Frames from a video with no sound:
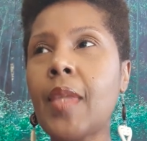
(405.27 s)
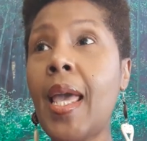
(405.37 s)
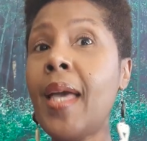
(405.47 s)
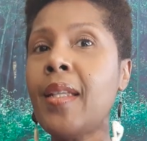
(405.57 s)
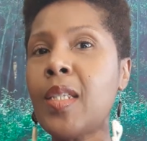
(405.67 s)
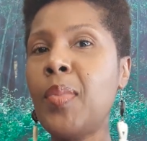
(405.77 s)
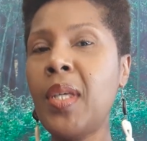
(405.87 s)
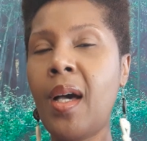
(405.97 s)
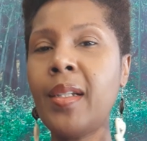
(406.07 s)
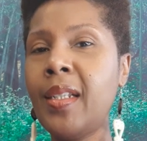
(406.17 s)
And it's
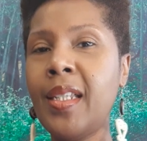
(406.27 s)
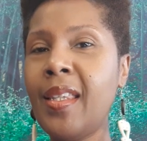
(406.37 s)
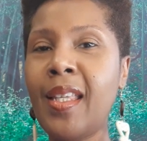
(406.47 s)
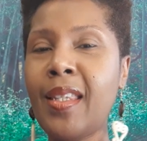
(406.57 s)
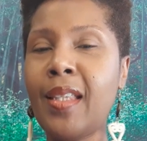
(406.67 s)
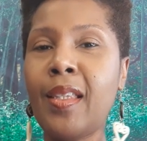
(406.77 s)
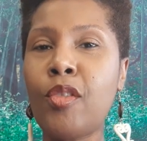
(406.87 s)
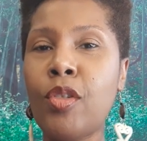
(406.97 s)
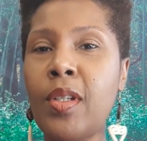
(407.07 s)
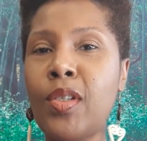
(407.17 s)
beyond anything that the
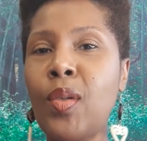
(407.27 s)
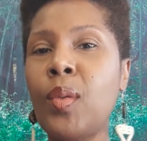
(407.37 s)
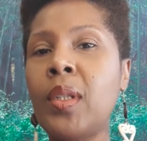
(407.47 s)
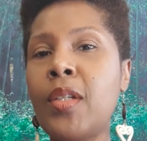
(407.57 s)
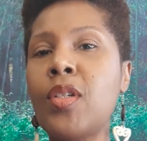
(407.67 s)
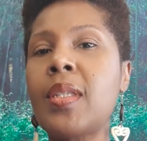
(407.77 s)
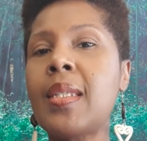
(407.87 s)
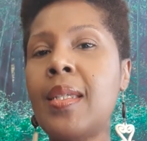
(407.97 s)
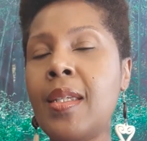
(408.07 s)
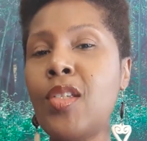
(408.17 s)
traditional religions
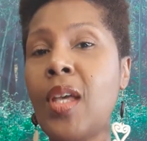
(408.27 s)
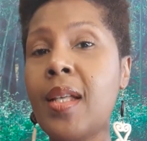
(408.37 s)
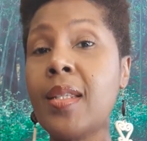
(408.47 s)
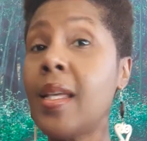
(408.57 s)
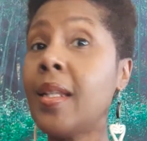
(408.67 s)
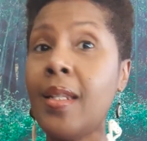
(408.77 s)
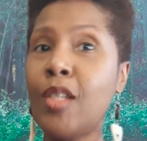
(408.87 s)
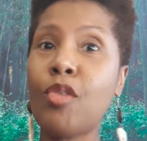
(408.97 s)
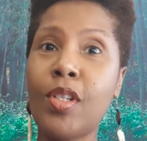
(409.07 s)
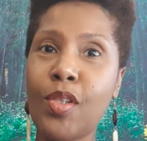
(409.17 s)
teach us in any
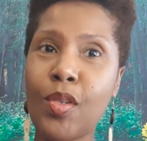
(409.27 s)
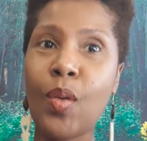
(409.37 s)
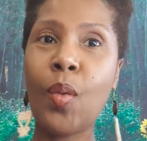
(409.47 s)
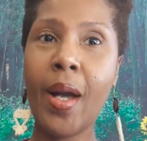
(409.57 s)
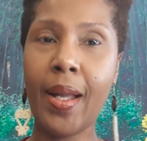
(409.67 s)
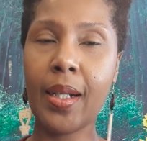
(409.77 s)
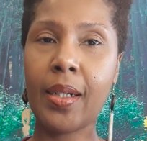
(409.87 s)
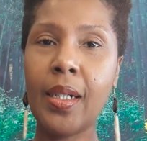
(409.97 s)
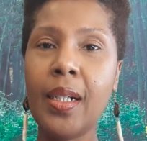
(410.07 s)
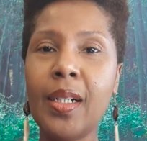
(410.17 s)
traditional way,
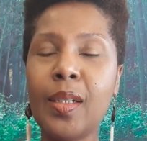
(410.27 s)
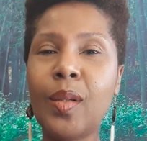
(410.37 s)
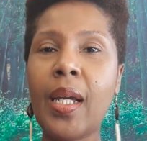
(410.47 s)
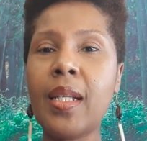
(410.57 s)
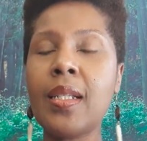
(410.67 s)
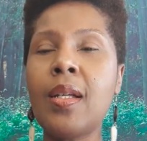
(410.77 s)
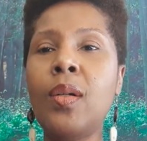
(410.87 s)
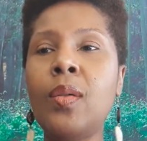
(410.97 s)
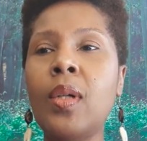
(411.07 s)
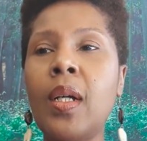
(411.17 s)
right?
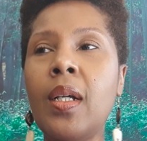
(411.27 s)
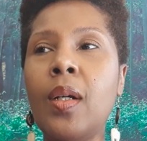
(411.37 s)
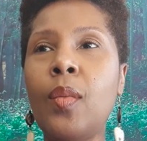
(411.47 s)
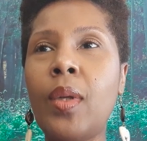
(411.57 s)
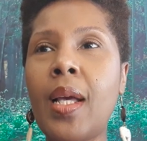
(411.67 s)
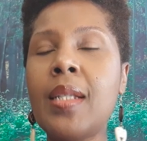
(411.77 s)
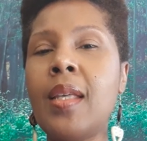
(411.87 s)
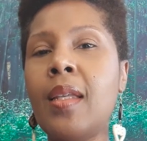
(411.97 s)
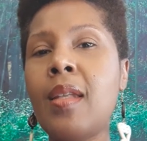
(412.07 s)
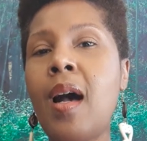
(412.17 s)
So when I
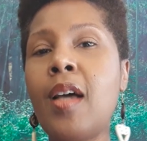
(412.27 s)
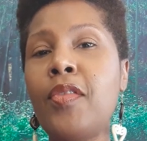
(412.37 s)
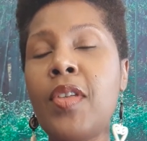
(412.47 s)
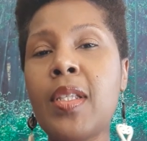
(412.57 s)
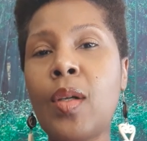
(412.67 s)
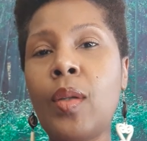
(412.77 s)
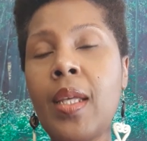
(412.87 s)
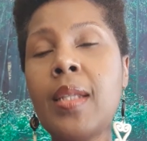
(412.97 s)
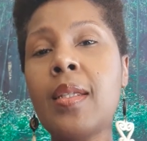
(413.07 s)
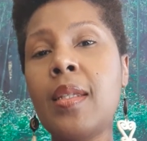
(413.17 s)
say a non physical
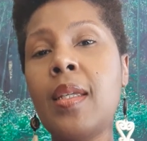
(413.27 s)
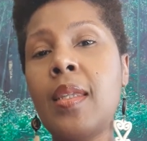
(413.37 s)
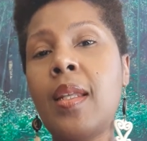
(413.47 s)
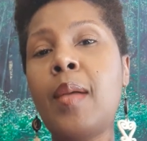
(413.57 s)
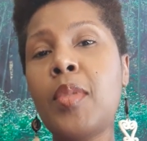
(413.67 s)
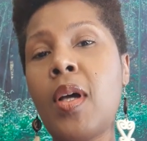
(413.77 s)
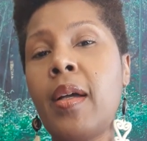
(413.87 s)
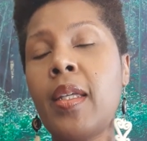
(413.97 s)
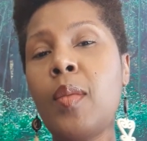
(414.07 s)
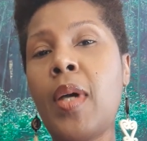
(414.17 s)
entity, then I'm
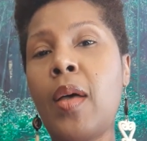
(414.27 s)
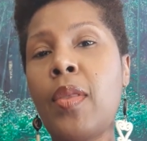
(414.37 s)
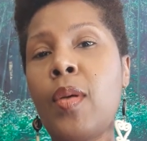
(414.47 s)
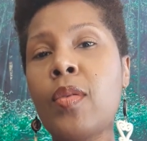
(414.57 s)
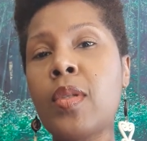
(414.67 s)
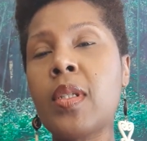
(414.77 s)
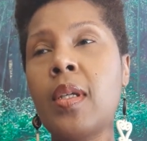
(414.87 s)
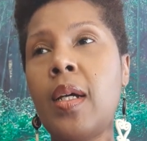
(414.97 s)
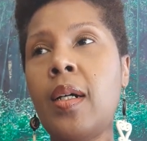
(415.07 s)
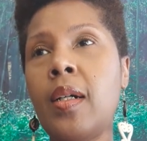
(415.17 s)
talking about those,
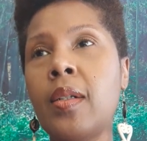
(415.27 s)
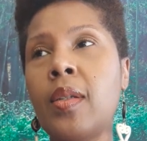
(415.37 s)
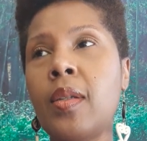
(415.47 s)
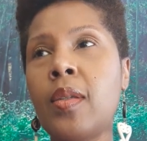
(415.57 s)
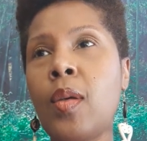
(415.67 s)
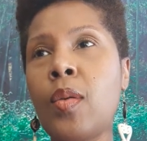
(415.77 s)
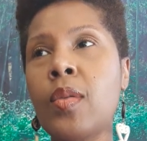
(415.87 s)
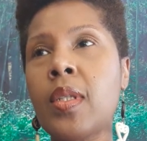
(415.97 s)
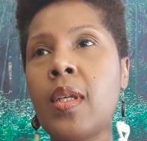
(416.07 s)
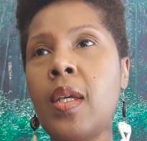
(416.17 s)
uh,
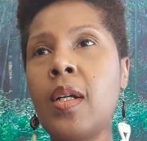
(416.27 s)
those